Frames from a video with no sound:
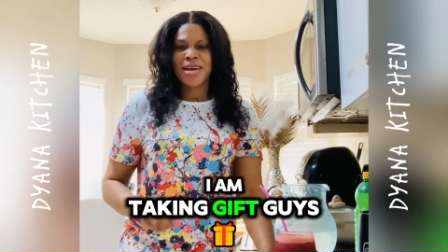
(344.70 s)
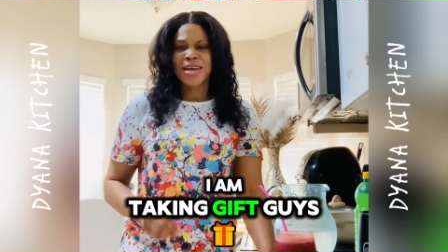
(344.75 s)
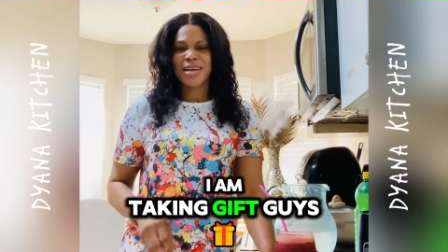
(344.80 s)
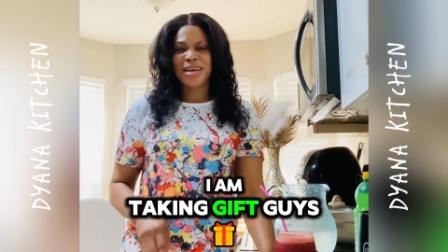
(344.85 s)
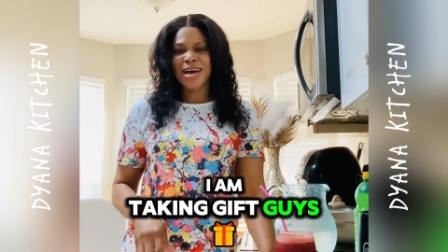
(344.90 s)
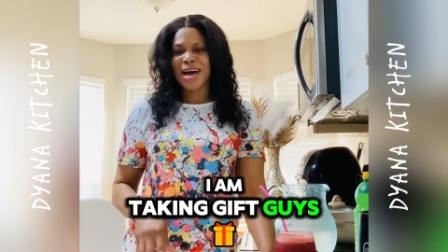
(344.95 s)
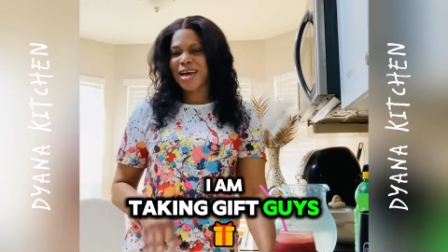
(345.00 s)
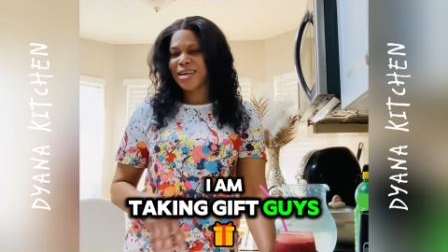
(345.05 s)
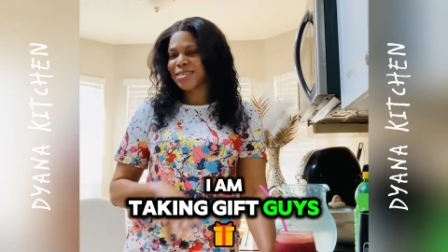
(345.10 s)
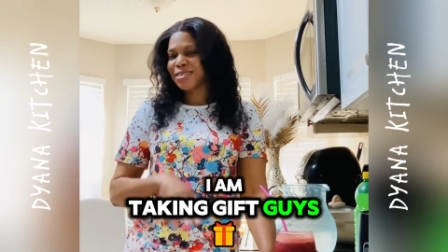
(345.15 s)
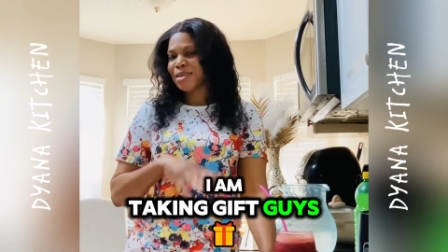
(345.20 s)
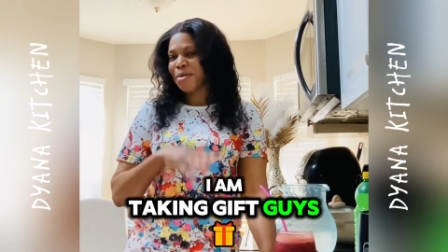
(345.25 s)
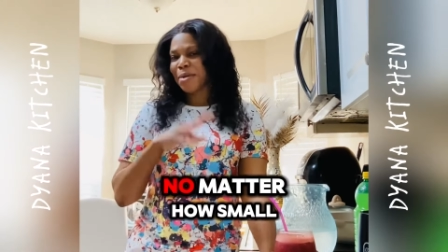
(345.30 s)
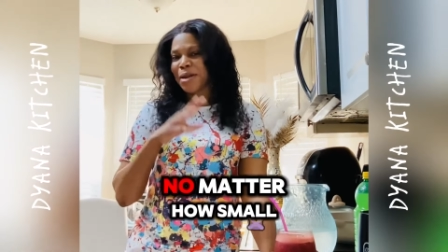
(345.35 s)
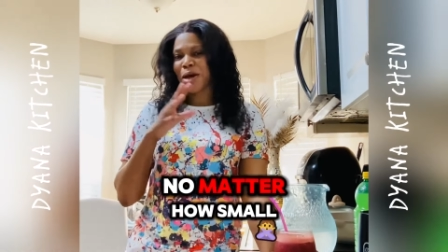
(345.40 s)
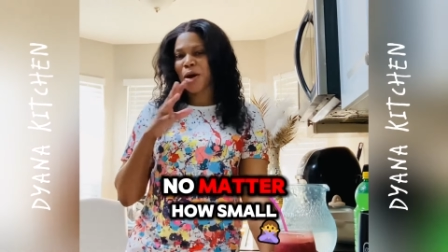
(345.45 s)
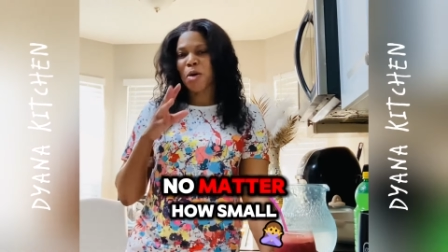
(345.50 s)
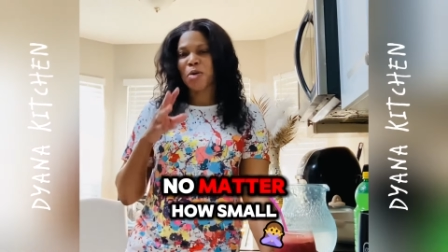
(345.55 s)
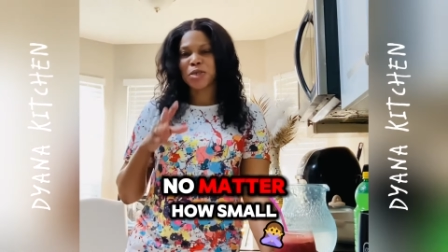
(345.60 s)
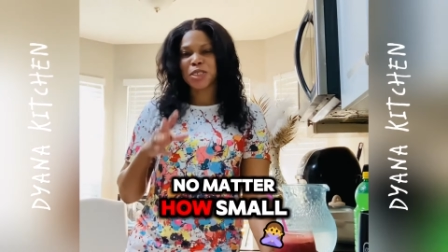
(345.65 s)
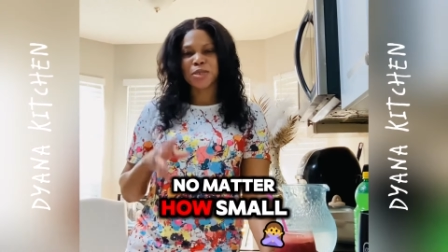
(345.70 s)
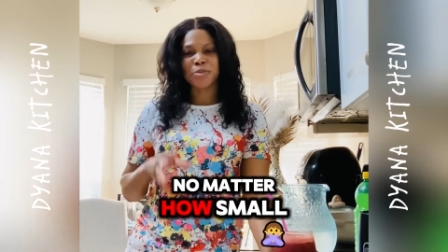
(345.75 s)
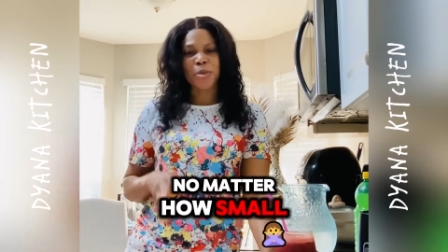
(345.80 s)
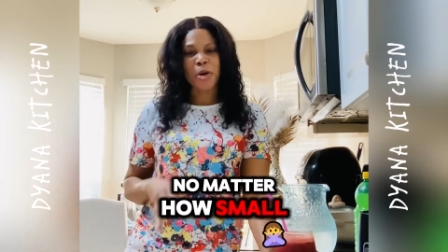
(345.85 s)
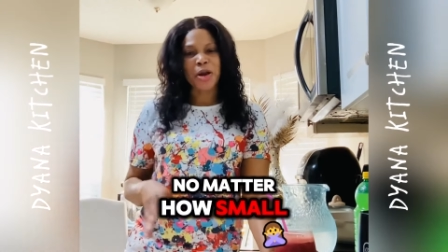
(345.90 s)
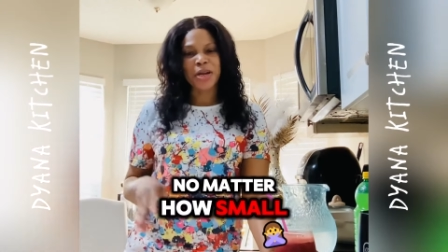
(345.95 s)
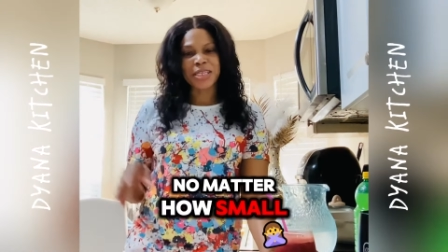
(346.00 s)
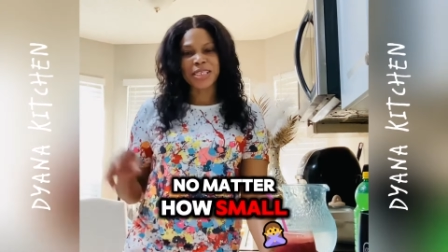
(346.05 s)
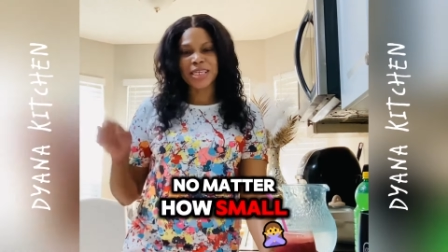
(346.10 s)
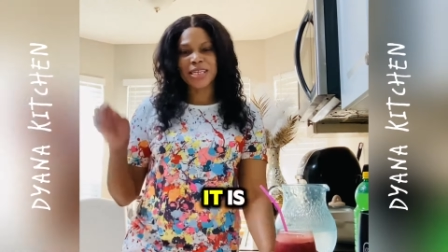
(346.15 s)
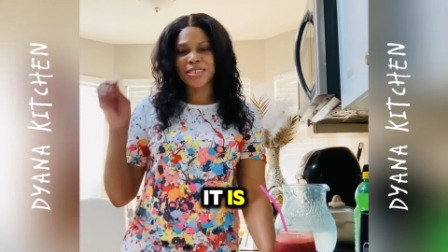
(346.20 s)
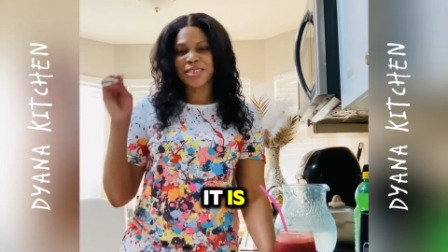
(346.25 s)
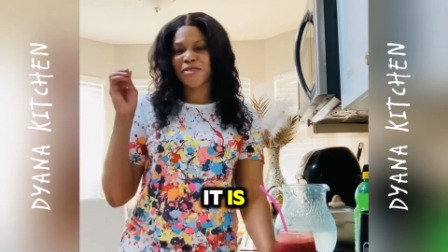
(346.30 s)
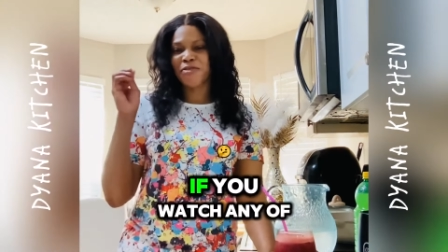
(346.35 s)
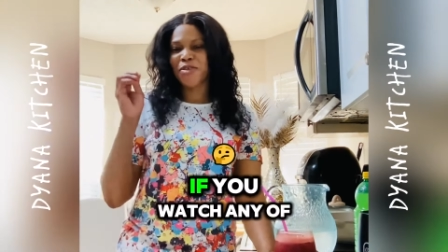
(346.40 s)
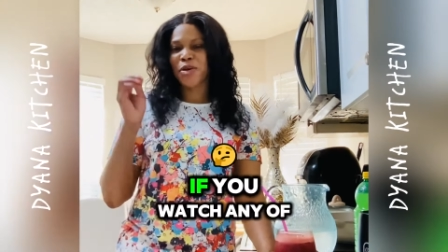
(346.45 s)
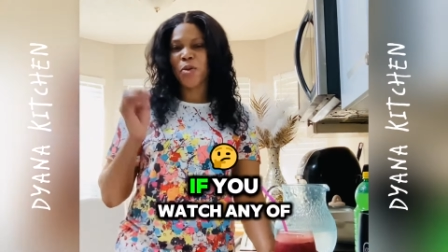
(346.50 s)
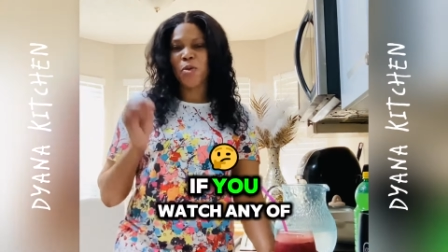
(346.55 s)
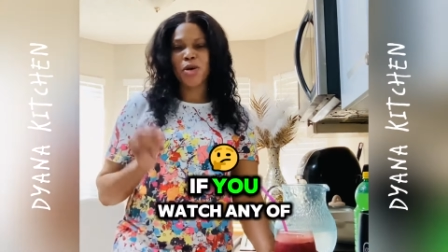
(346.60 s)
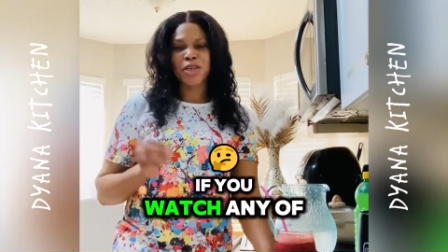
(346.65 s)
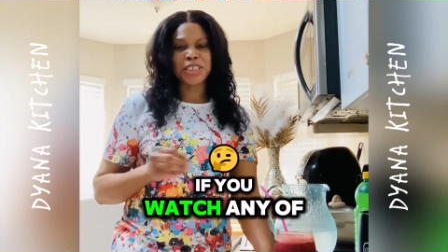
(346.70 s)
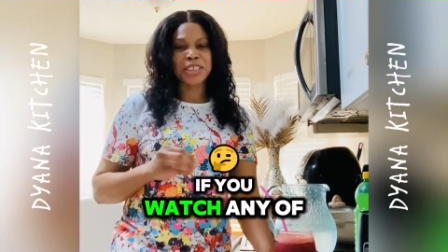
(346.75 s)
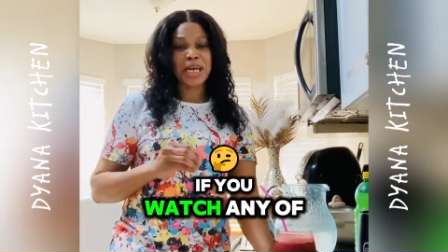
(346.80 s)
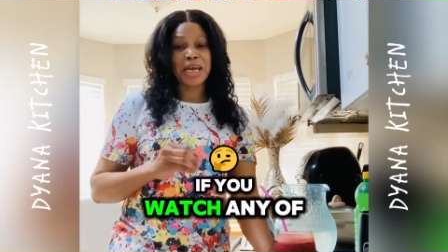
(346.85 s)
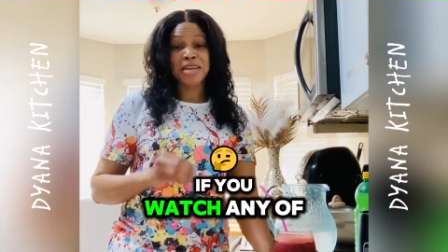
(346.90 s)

Guys, no matter how small it is, if you watch